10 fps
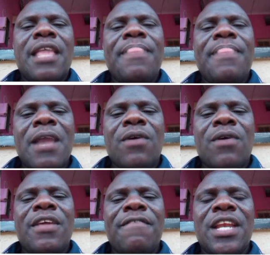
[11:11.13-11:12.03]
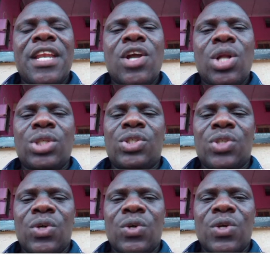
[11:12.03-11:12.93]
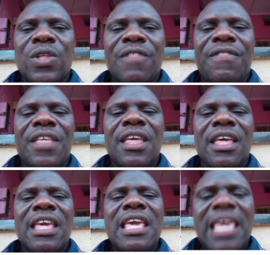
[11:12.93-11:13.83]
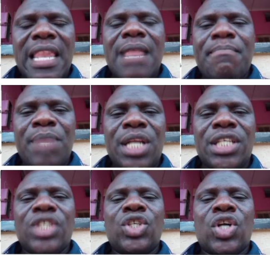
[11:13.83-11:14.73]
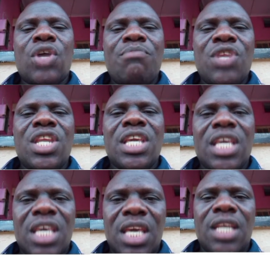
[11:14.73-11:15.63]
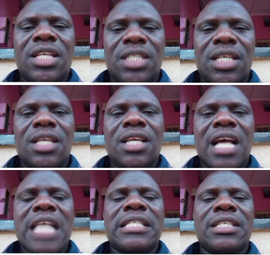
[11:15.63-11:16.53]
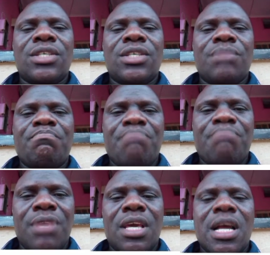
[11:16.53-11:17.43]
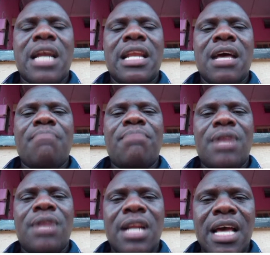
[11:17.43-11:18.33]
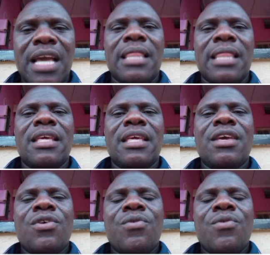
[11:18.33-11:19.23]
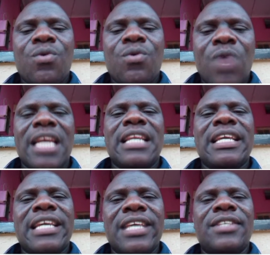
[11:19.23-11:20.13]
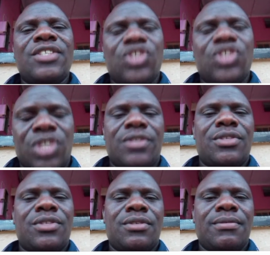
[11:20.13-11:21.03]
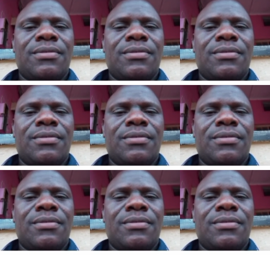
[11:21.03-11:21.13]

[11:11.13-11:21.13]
Now, even also the inability to communicate as you speak and apply the required gestures.